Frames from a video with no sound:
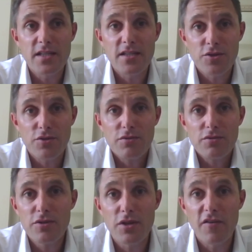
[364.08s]
race
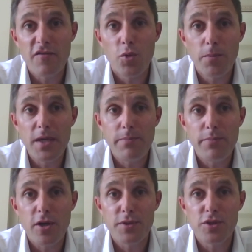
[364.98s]
to give more
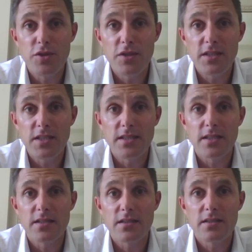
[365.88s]
people
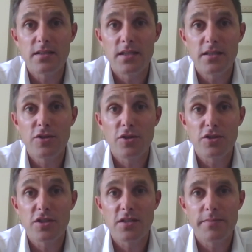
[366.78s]
opportunities. And it's
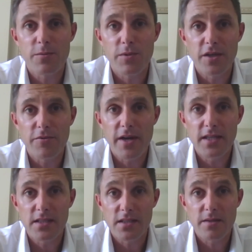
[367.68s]
not just about winning
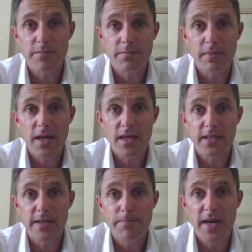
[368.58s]
races, it's about
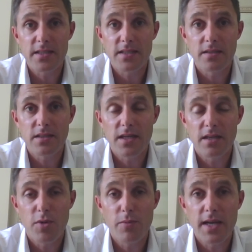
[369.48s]
making an impact
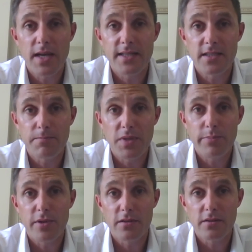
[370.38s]
and mobilizing
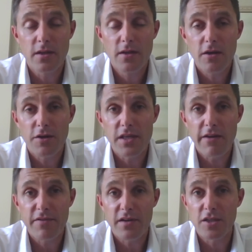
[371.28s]
people on
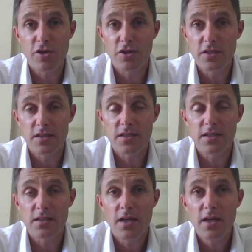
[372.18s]
the African
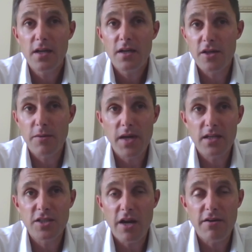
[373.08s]
continent. And the
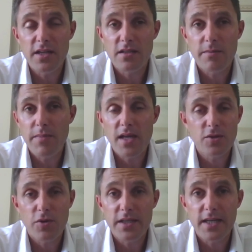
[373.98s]
Qhubeka charity is an
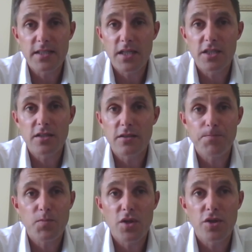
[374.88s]
amazing
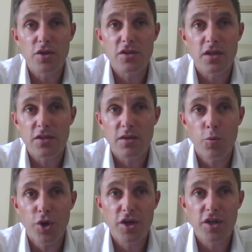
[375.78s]
organization. It's a
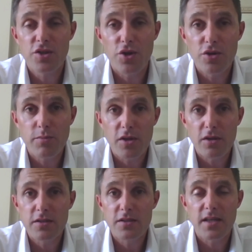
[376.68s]
work to earn
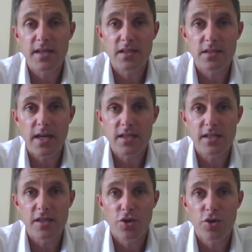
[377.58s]
model. So the kids
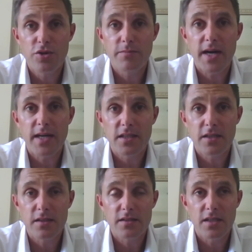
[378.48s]
actually earn
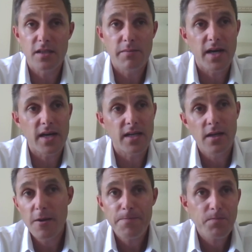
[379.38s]
bicycles either by
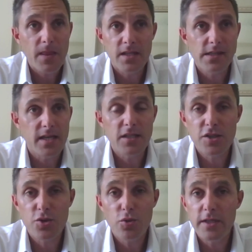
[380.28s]
attending
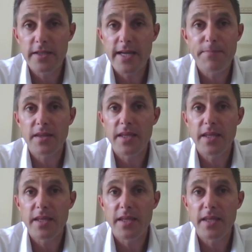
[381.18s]
school and upping